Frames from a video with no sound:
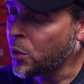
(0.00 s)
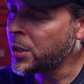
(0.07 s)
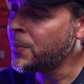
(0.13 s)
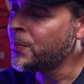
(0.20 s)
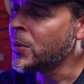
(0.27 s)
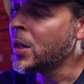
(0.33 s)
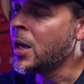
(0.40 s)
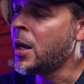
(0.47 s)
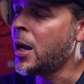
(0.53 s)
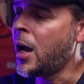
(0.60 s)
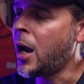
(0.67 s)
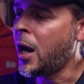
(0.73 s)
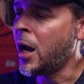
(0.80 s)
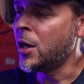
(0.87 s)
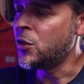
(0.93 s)
one,
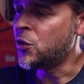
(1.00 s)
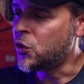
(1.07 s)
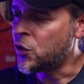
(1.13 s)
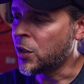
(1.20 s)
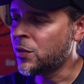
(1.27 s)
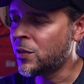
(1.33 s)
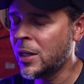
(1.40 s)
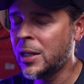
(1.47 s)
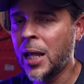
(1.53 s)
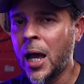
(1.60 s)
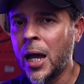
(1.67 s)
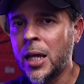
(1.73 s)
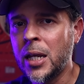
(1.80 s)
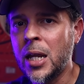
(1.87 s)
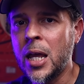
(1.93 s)
just the
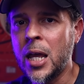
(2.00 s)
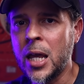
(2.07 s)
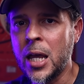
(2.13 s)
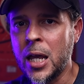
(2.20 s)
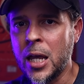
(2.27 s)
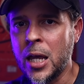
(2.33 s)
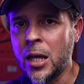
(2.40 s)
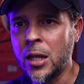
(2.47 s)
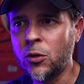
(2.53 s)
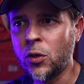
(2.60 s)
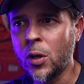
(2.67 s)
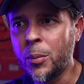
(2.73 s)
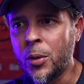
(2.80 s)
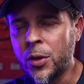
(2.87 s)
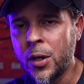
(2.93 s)
light, and
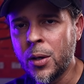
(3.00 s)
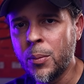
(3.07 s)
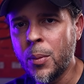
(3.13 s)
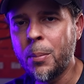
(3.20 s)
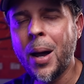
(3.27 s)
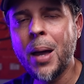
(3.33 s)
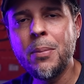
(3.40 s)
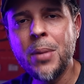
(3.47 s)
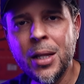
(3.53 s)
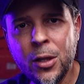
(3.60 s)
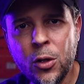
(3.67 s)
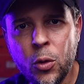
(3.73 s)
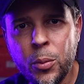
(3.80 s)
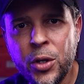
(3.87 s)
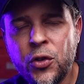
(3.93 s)
some of them might be a
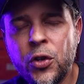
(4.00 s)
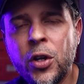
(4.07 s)
little bit